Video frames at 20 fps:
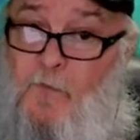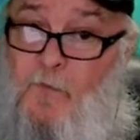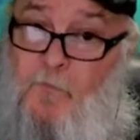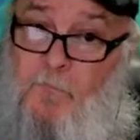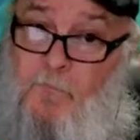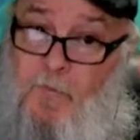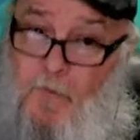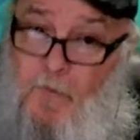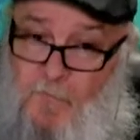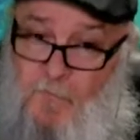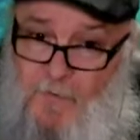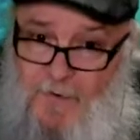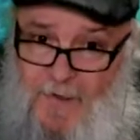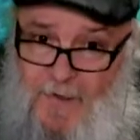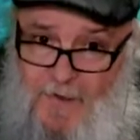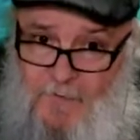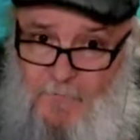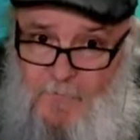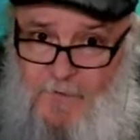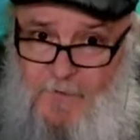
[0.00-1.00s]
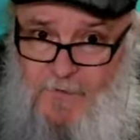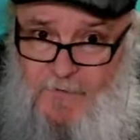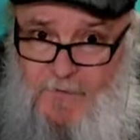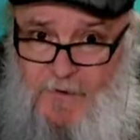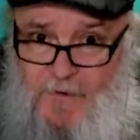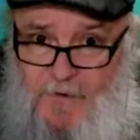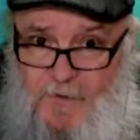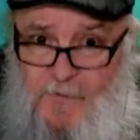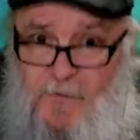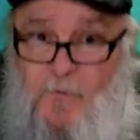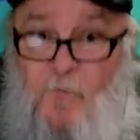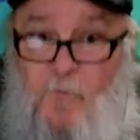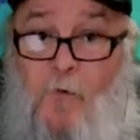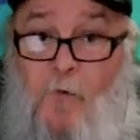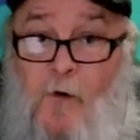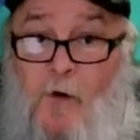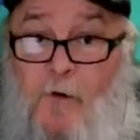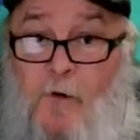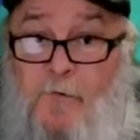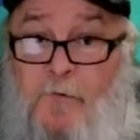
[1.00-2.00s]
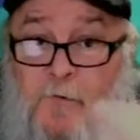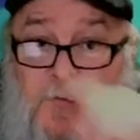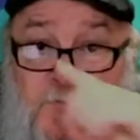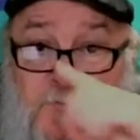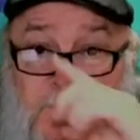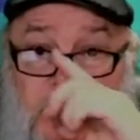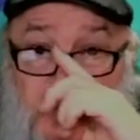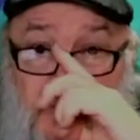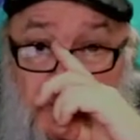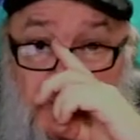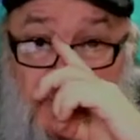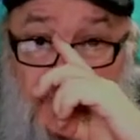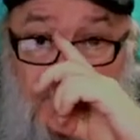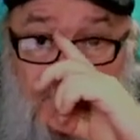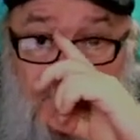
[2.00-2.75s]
but when I went down and walked through,